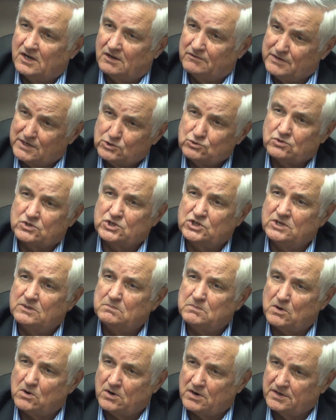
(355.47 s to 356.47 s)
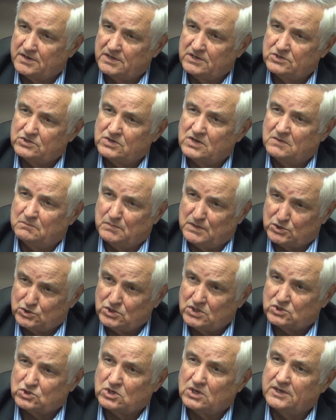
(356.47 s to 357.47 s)
of interested parties,
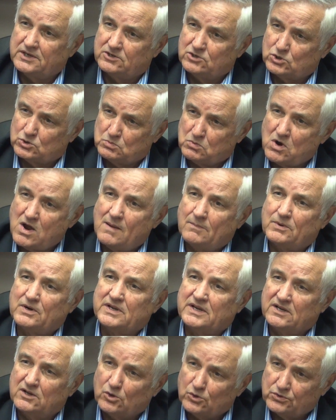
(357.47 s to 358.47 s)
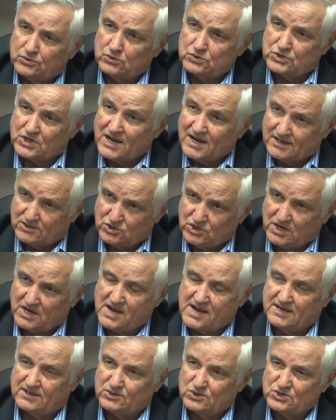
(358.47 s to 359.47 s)
business leaders, property owners,
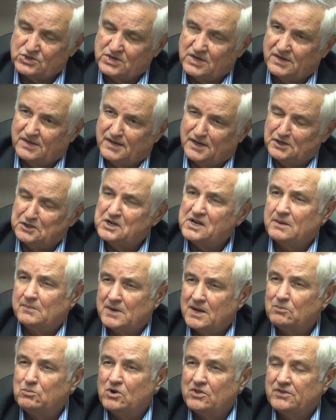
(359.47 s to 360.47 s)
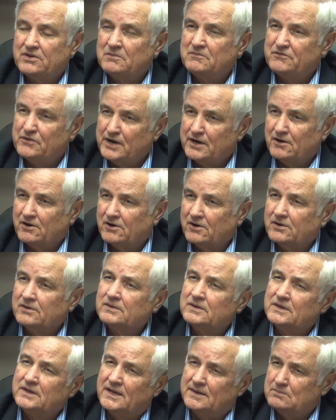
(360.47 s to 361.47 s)
educators, and come up with a
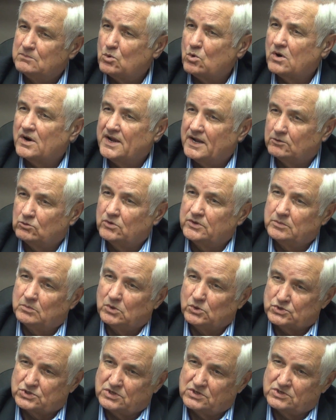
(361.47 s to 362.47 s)
fairer and more equitable